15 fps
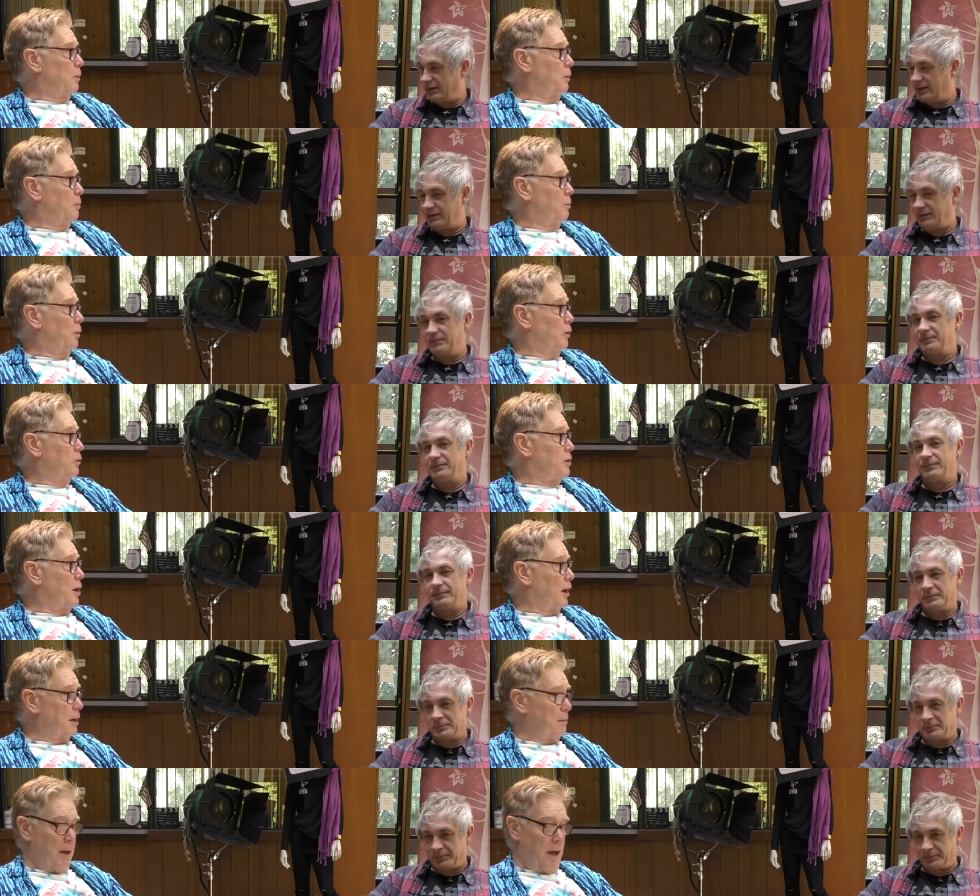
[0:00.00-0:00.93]
Speaker 1: yeah. we'll, talk
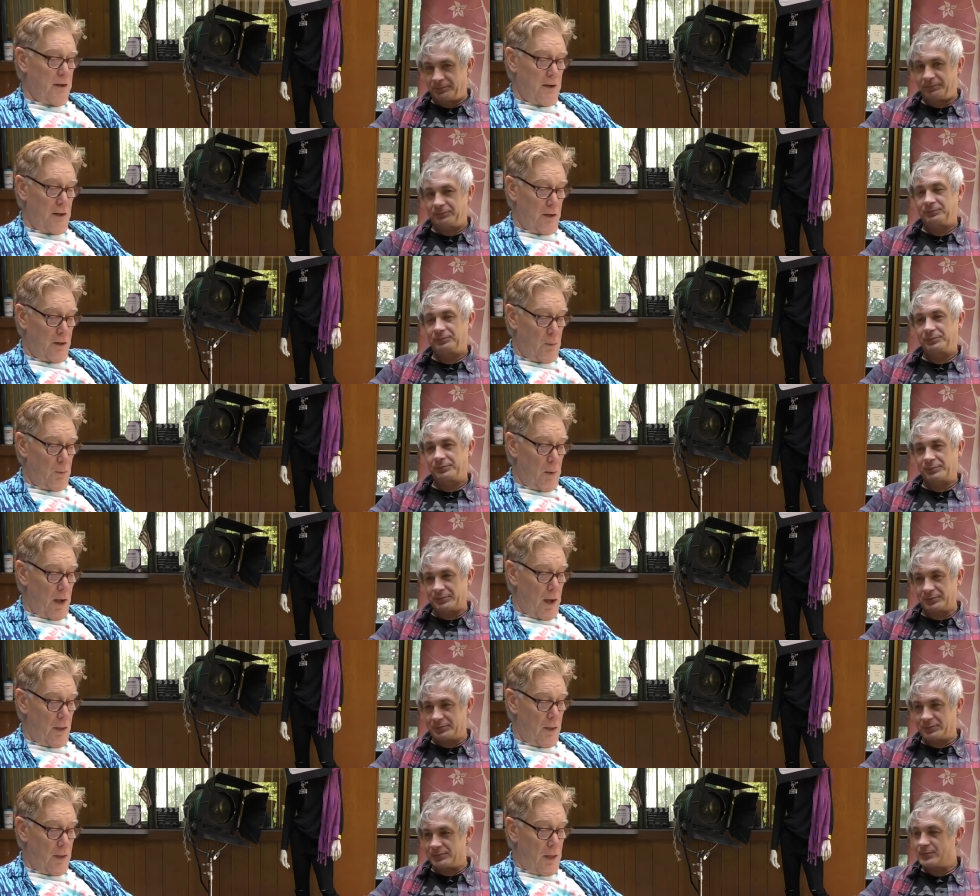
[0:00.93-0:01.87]
about in a little
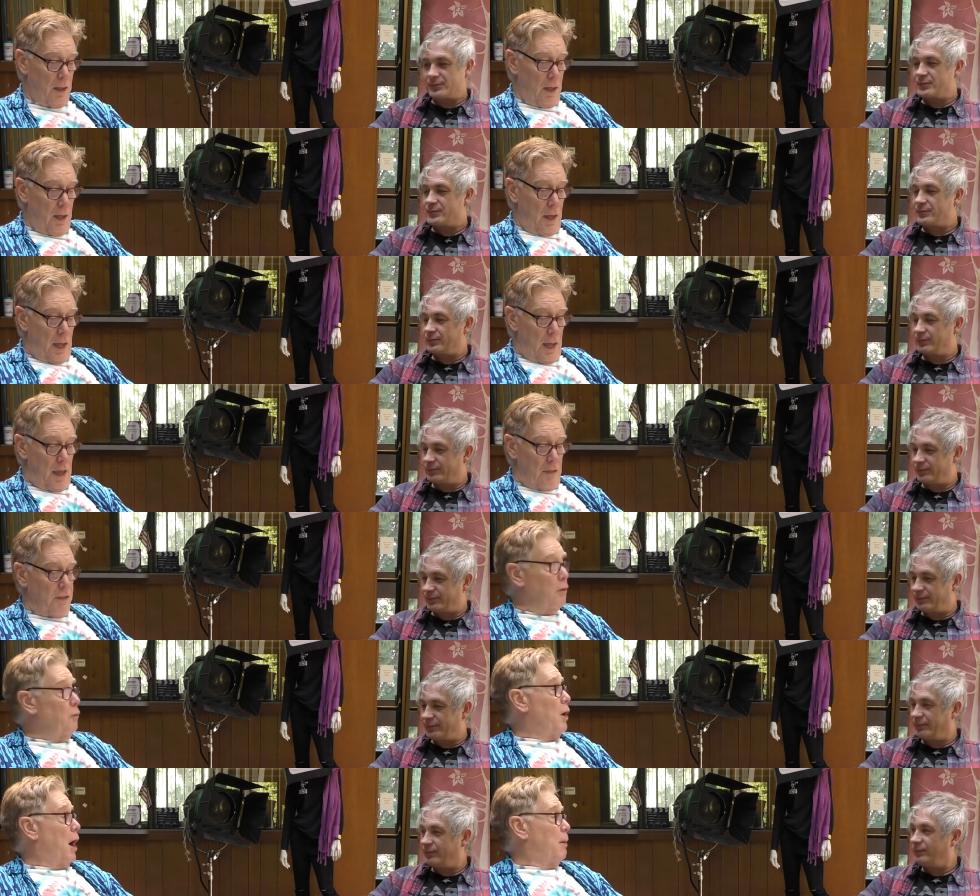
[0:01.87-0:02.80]
while. And then
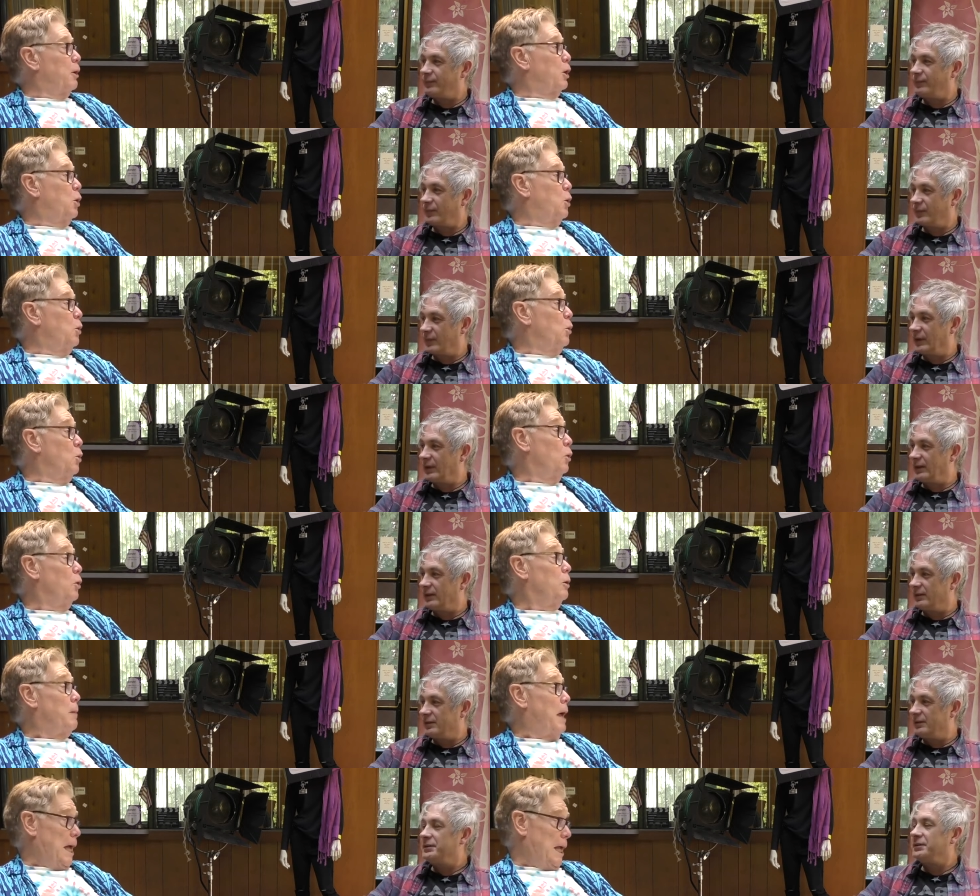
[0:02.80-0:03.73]
Robert Kool
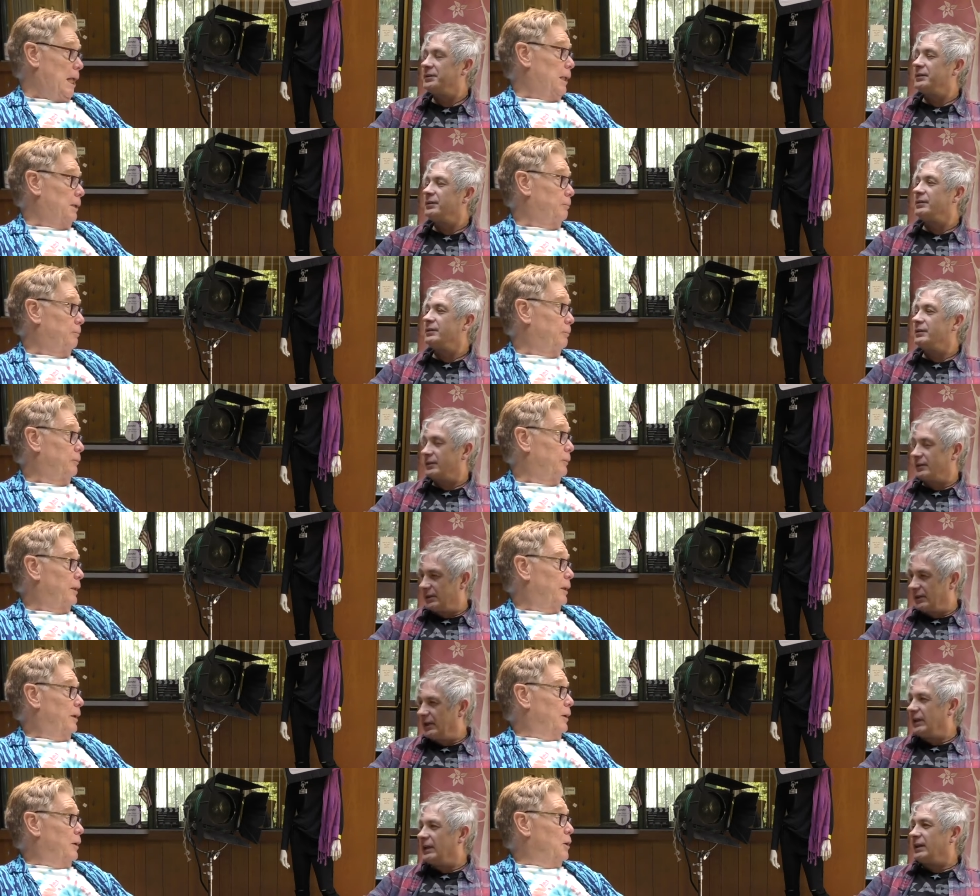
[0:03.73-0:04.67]
Bell,
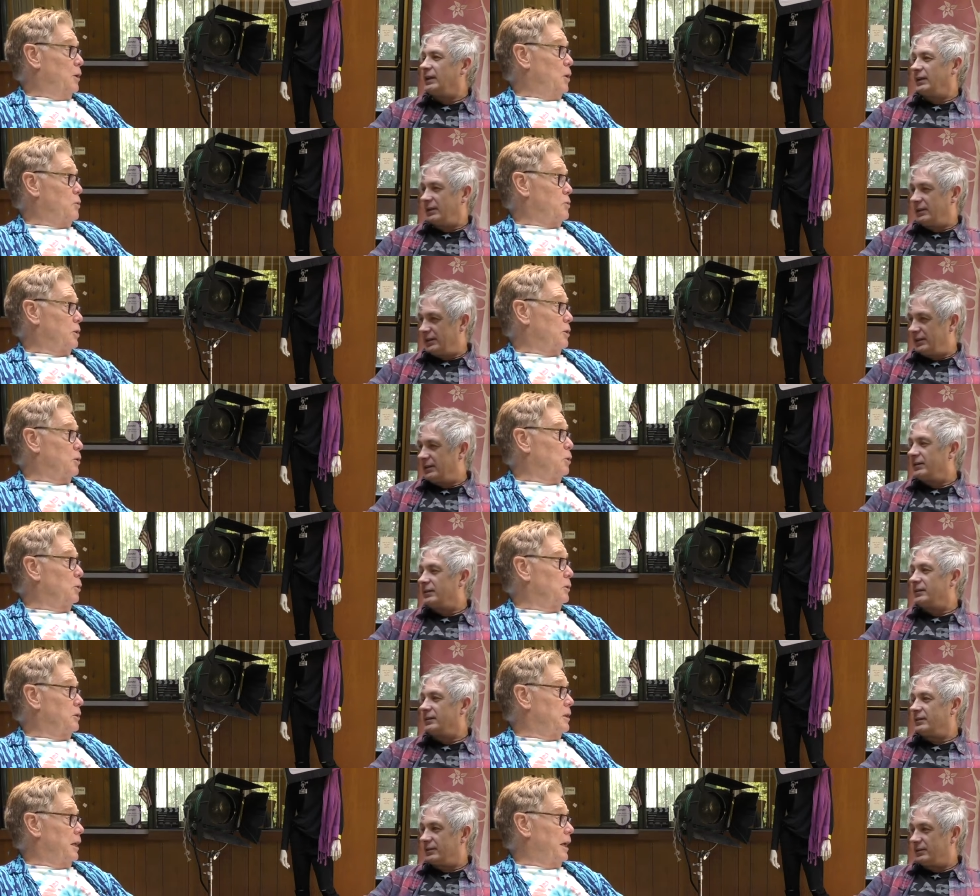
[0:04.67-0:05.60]
who was in Kool
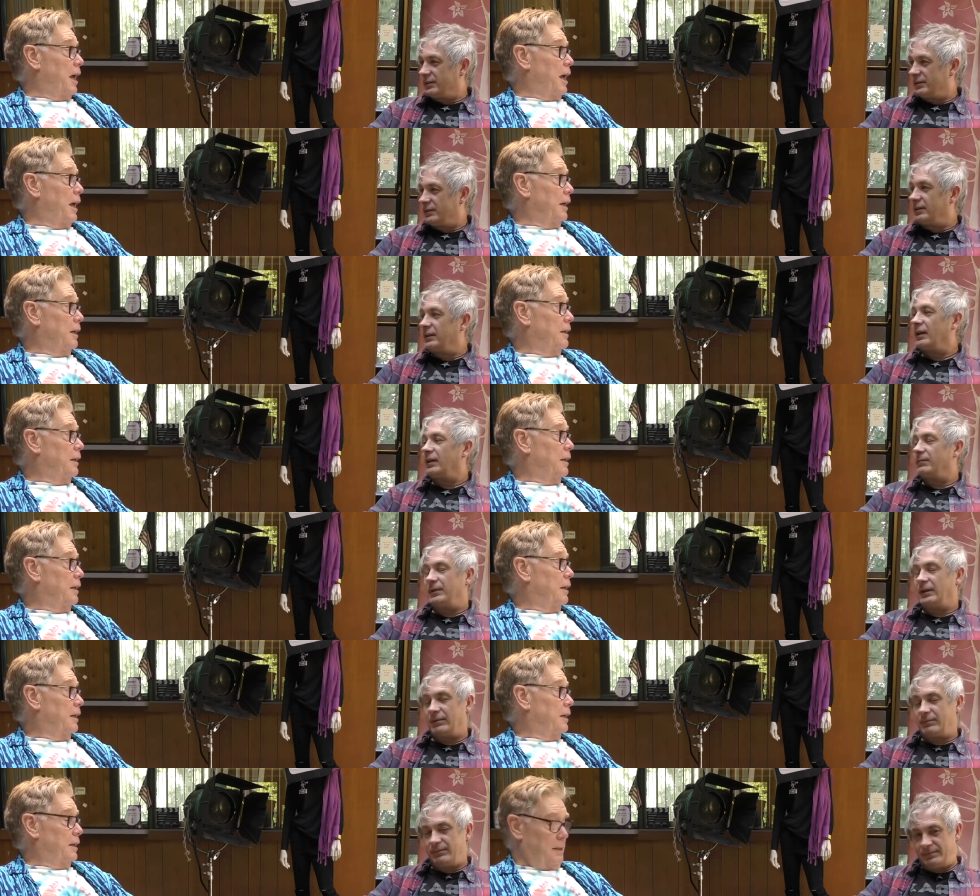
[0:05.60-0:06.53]
and the Gang.
Speaker 2: Yep.
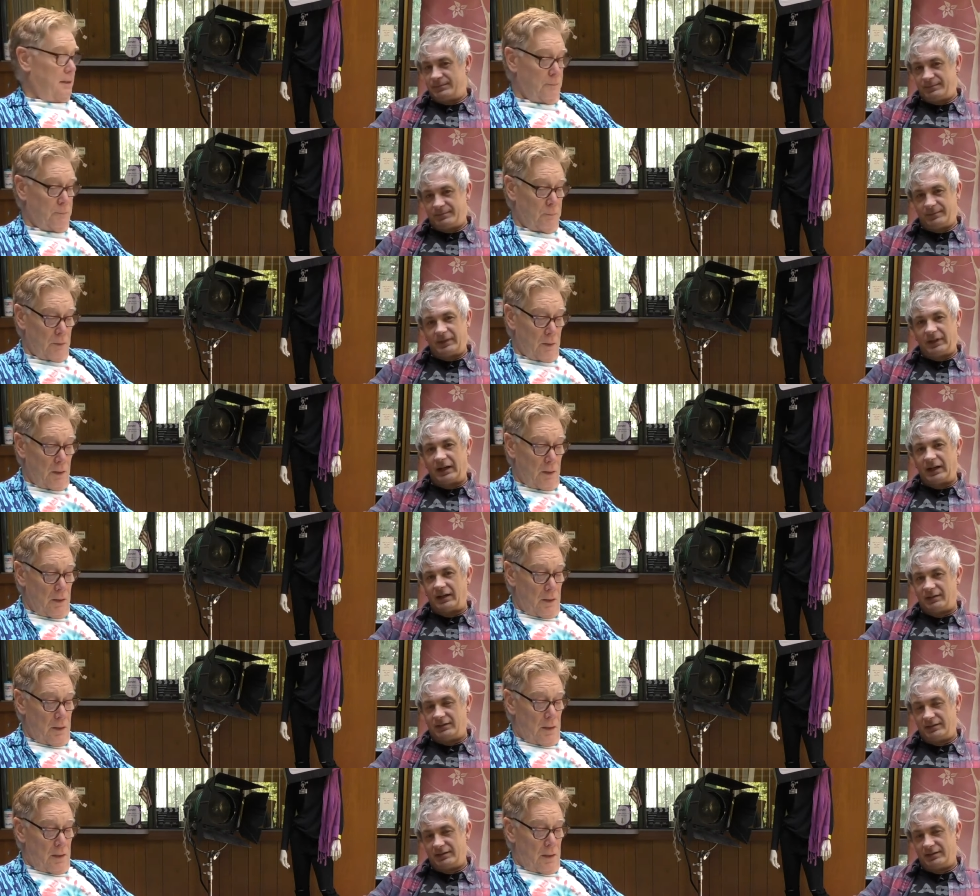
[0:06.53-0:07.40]
Yep. Yeah.